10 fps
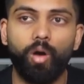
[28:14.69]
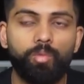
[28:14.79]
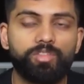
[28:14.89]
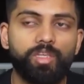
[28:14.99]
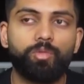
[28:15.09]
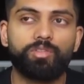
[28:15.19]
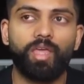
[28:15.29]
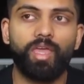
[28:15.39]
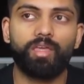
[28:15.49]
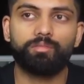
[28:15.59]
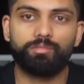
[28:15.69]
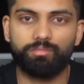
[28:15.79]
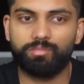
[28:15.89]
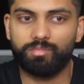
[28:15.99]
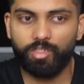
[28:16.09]
Obviously, I'm not saying
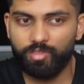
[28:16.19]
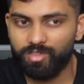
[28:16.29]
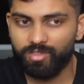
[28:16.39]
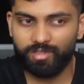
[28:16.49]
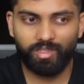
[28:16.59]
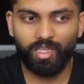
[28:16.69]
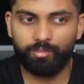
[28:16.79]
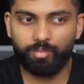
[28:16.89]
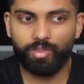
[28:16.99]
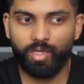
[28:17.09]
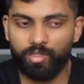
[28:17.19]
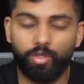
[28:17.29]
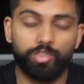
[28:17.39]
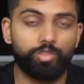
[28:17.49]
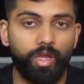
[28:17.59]
if you just sleep and
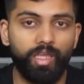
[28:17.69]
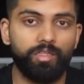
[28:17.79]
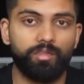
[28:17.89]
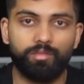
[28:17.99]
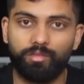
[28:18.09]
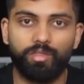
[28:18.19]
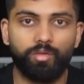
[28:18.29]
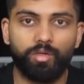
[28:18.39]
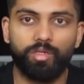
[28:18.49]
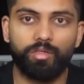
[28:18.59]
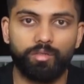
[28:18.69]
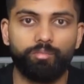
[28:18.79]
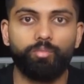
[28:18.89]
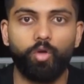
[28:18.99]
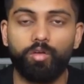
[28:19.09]
not train, you're going
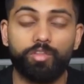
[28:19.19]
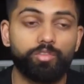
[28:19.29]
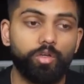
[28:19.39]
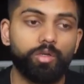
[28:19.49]
to progress.